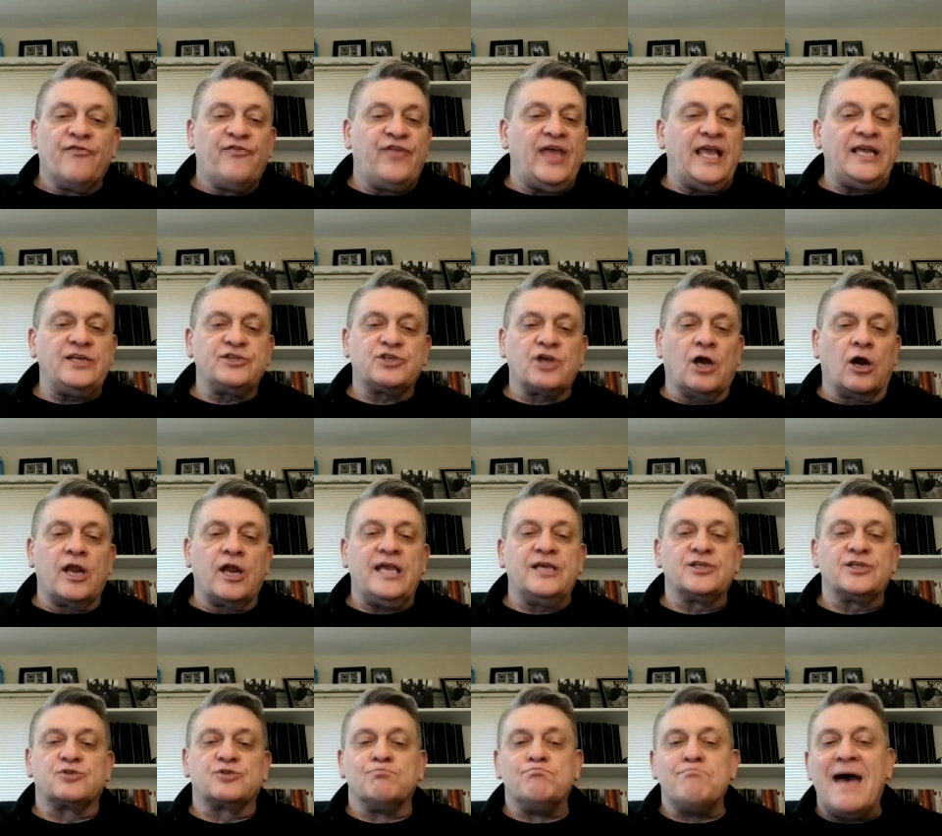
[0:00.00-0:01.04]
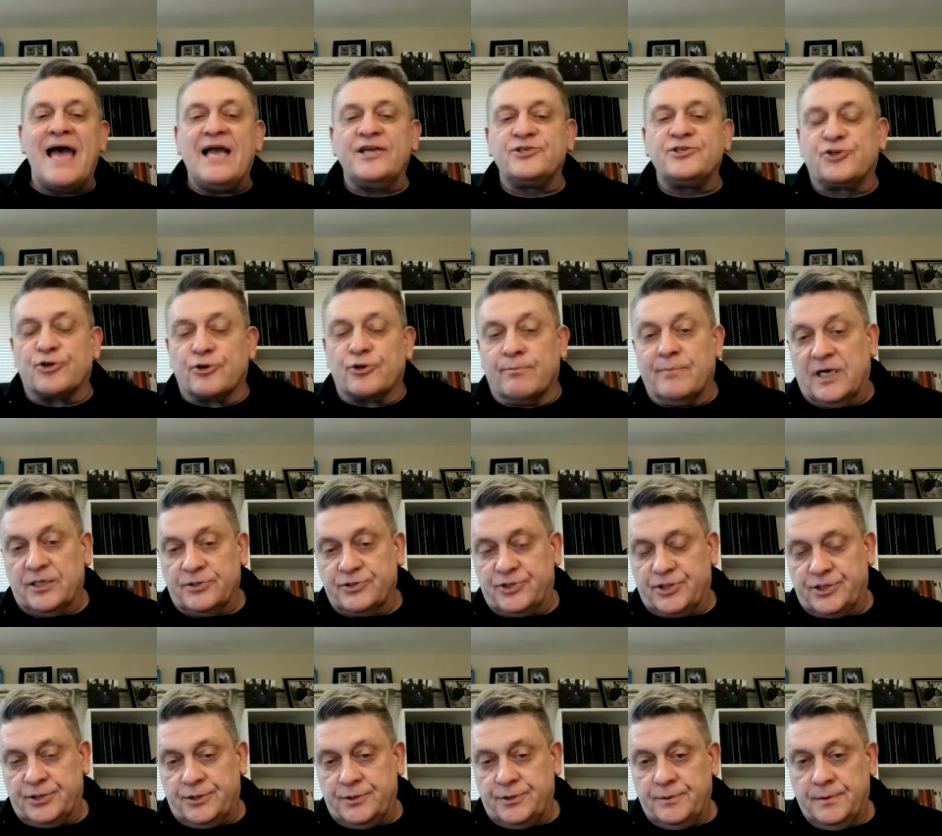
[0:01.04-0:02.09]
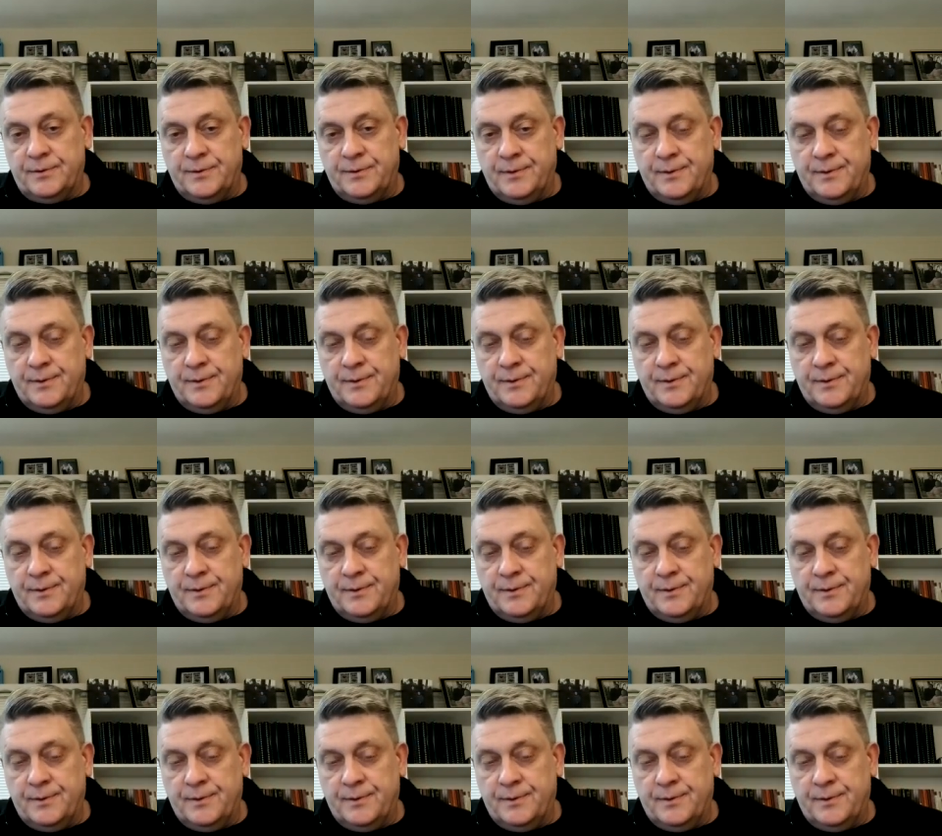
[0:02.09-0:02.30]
These are his measurements.